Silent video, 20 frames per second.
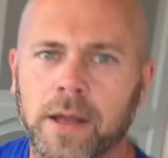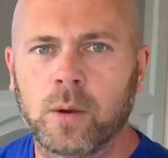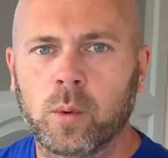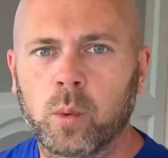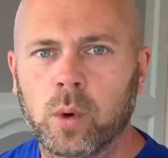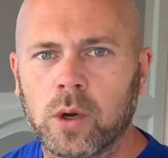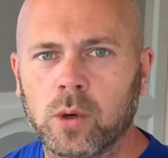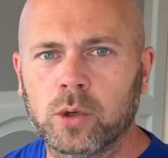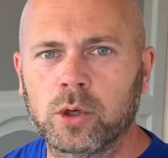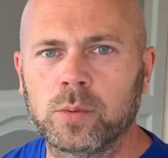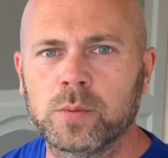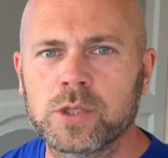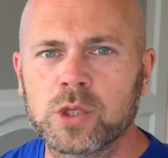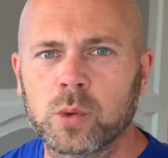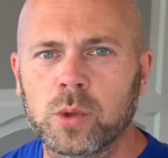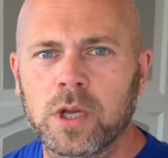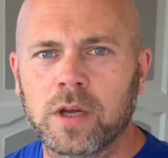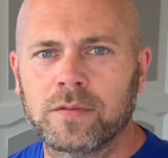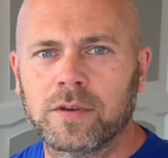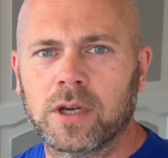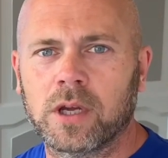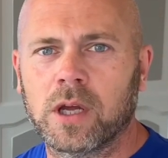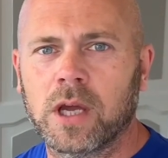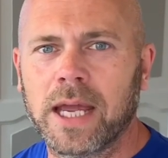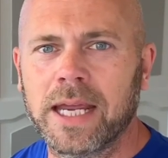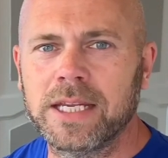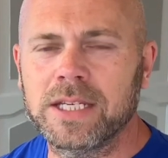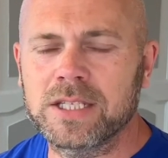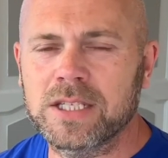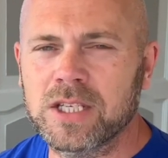Welcome to another
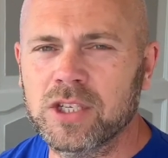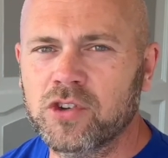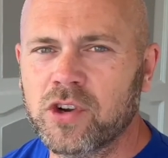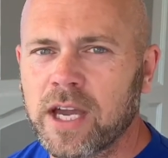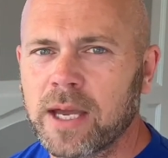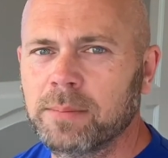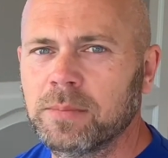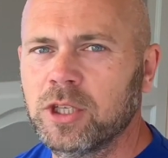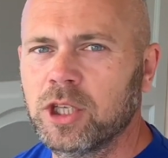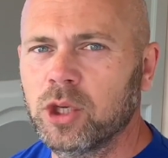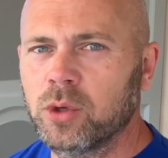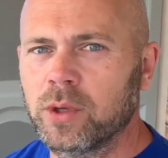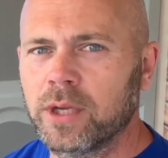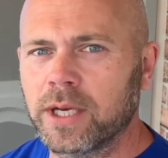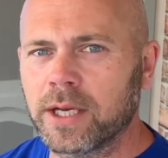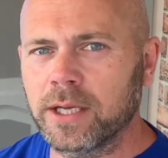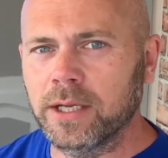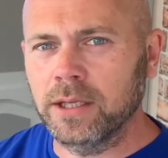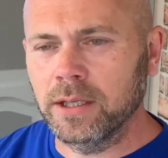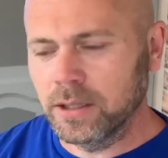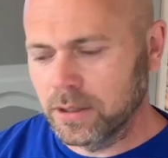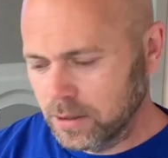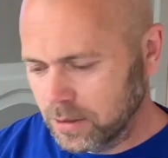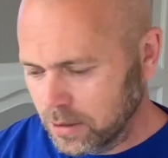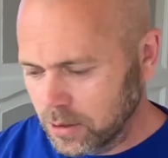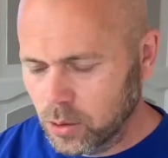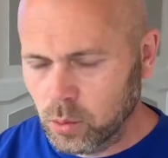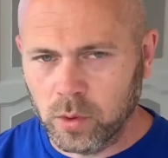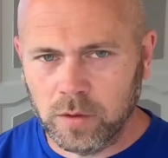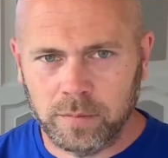Instagram Q&A
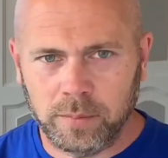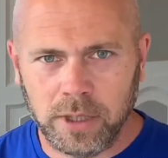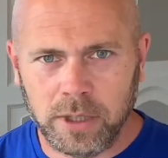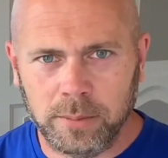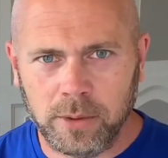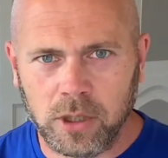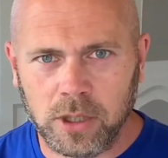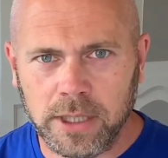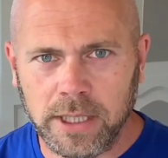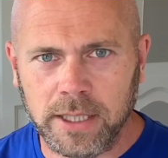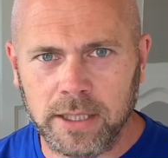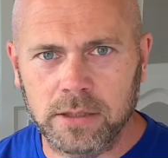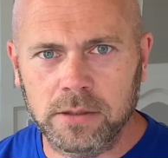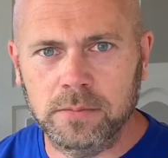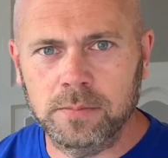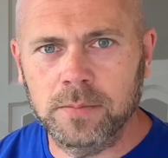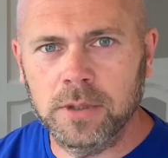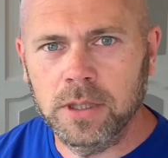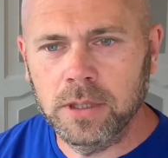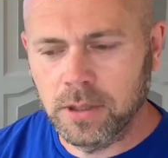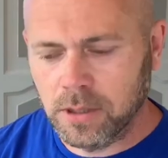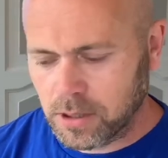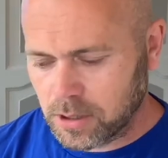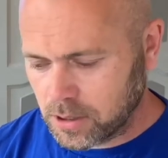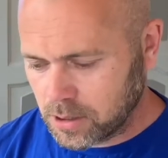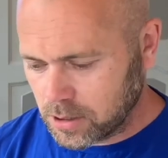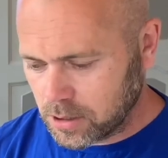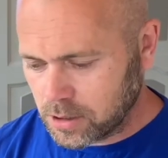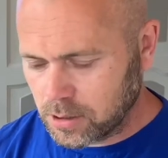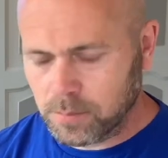with me, Mark Allen.
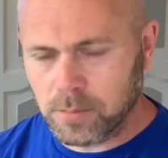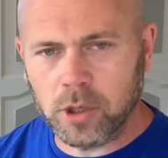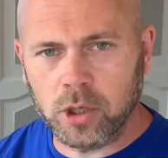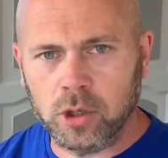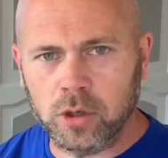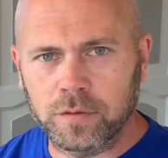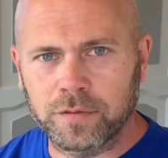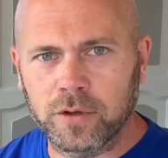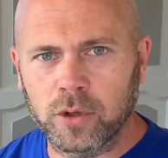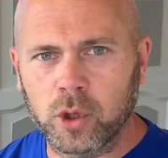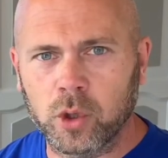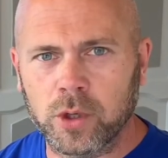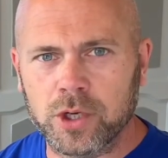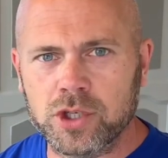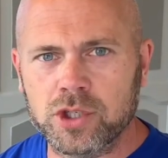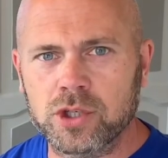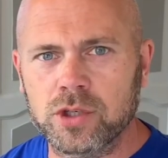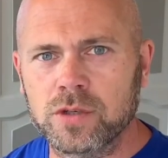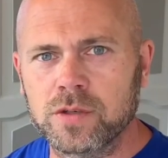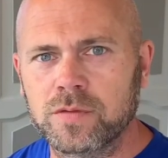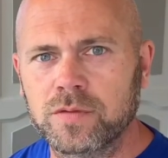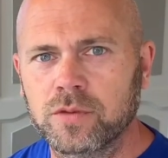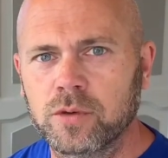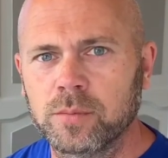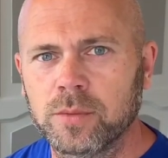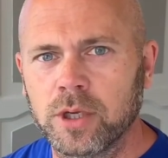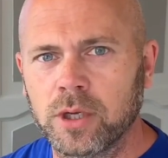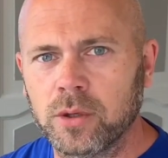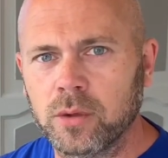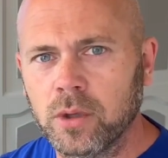I've got a few questions
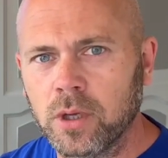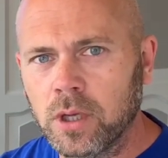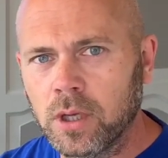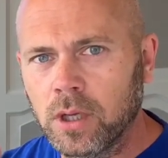from you.